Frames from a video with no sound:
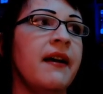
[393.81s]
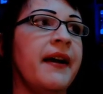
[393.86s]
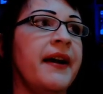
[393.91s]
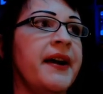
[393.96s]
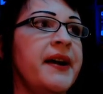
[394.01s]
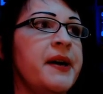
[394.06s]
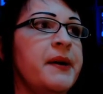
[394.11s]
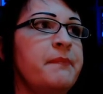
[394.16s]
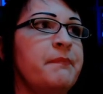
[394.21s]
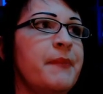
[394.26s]

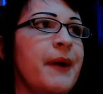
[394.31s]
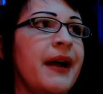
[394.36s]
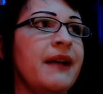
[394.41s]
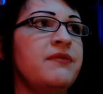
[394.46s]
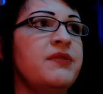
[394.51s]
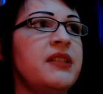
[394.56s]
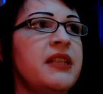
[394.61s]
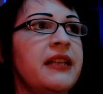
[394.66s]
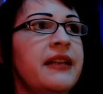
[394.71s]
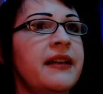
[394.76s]
I've
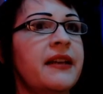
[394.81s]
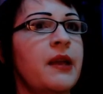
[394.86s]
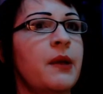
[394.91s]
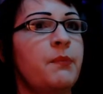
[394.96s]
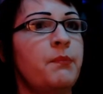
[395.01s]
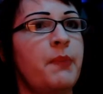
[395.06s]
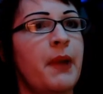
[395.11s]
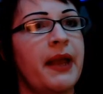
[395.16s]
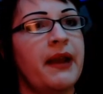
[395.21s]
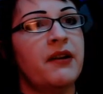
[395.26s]
seen it
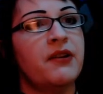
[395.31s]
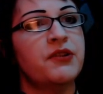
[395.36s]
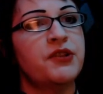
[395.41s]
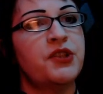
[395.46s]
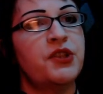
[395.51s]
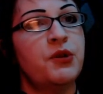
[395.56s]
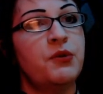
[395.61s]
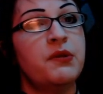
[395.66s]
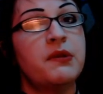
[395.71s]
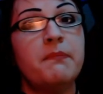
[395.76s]
compared
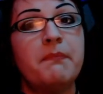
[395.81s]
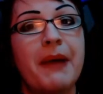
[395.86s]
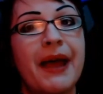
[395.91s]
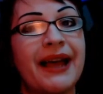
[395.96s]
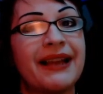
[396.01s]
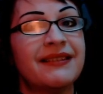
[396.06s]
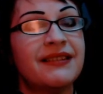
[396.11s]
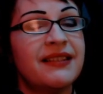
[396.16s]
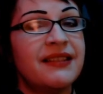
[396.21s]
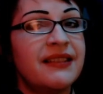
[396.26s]
to The
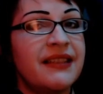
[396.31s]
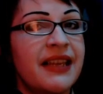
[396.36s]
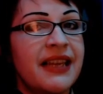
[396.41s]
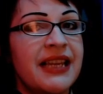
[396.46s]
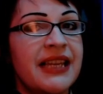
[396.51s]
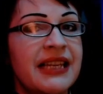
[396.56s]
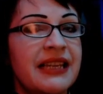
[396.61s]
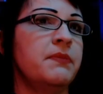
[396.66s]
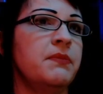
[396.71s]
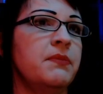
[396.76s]
Bad
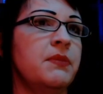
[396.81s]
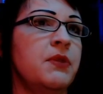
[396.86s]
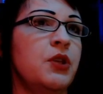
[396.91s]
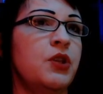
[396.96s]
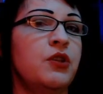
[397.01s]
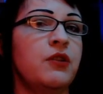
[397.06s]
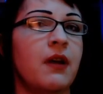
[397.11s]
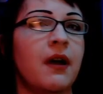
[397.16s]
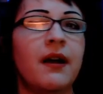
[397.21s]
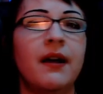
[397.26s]
Seed,
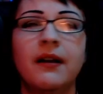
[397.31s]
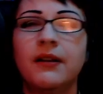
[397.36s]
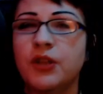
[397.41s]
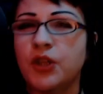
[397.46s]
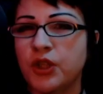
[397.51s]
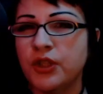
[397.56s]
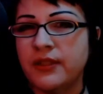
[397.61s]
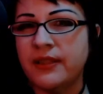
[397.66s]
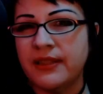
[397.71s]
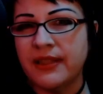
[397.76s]
The
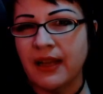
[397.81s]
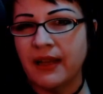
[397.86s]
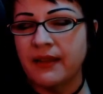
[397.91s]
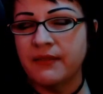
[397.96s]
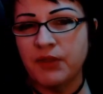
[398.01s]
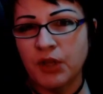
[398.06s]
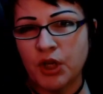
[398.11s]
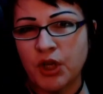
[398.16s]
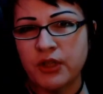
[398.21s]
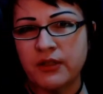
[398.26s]
Good
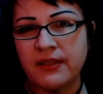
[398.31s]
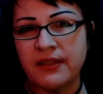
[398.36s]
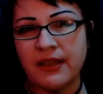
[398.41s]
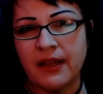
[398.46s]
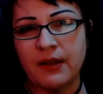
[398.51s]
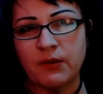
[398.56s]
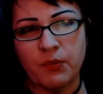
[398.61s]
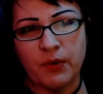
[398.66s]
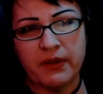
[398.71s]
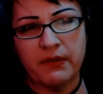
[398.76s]

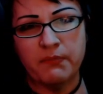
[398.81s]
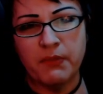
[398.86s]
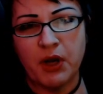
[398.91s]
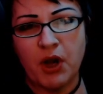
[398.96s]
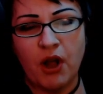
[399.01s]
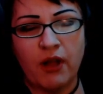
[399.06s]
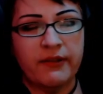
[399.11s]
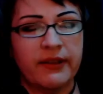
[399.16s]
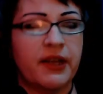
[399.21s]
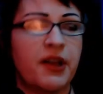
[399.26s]
Son with
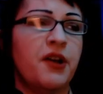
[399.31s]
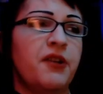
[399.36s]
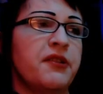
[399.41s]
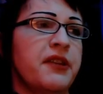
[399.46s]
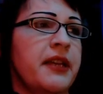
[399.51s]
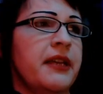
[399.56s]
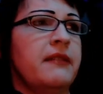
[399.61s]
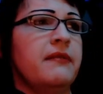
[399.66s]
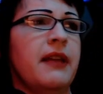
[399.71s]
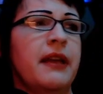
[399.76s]
Macaulay
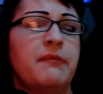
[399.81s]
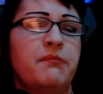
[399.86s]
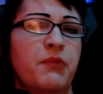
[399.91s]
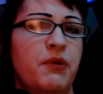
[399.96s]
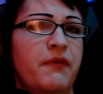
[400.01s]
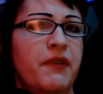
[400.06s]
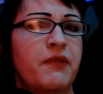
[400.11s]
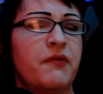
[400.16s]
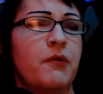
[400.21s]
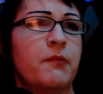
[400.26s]
Culkin, like
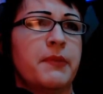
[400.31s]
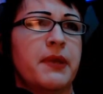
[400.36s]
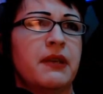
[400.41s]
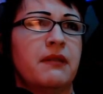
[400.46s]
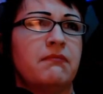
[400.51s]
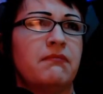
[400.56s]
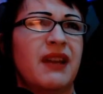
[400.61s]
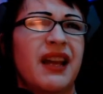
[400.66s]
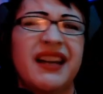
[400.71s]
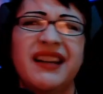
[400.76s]
movie from
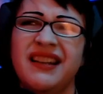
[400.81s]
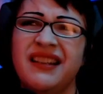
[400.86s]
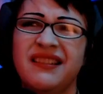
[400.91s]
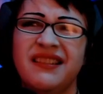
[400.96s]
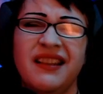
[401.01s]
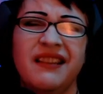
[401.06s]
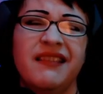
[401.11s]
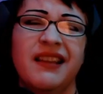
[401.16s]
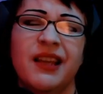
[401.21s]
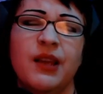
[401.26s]
the 90s,
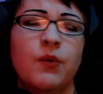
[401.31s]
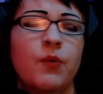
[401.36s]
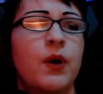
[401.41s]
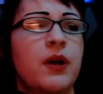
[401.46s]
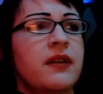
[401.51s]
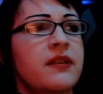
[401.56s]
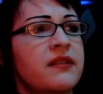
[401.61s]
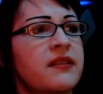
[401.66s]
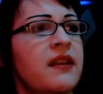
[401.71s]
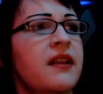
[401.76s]
I think it
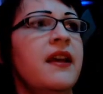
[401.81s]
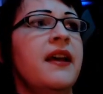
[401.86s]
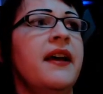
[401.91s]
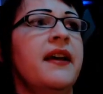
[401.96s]
was.